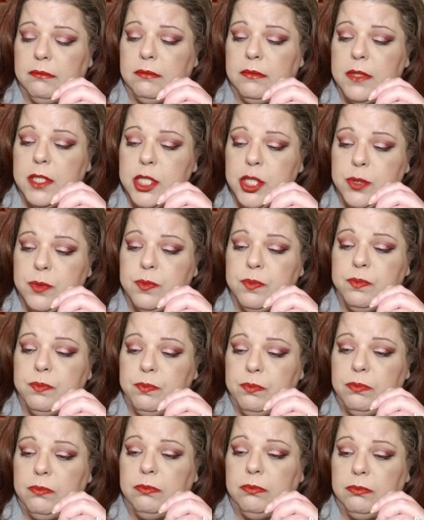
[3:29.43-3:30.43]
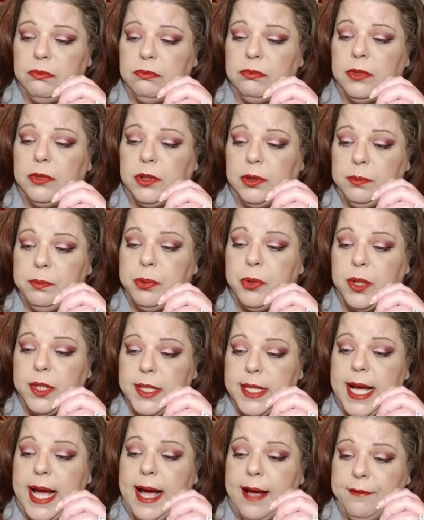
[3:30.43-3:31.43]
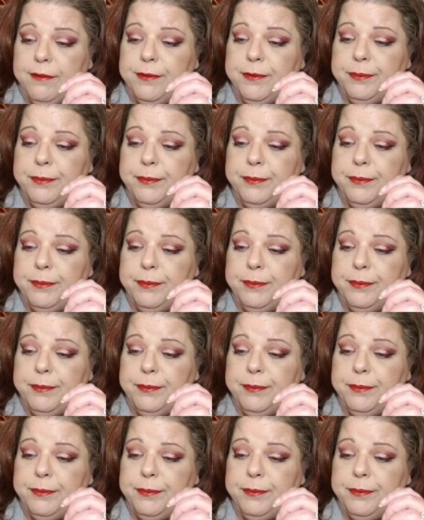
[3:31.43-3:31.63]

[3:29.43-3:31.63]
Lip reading: is real important to have.